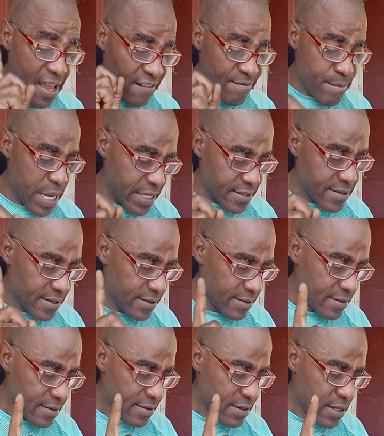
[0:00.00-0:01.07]
I have met,
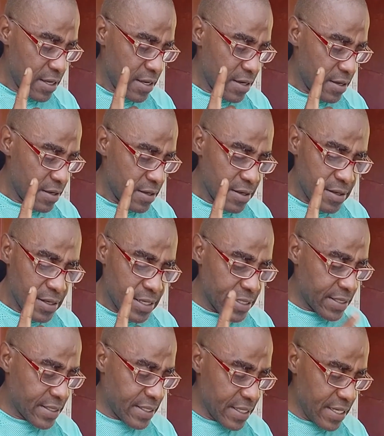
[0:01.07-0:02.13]

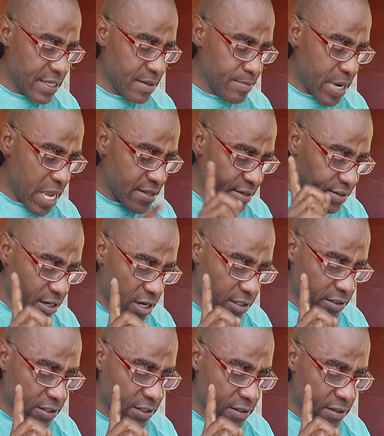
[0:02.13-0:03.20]
seen by the
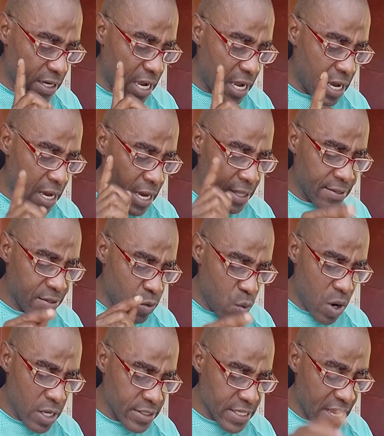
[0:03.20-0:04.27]
doctor, and the
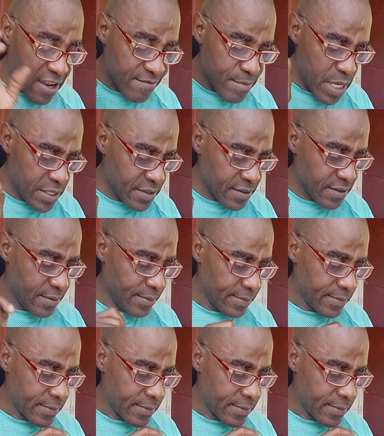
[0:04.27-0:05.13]
ones I have missed.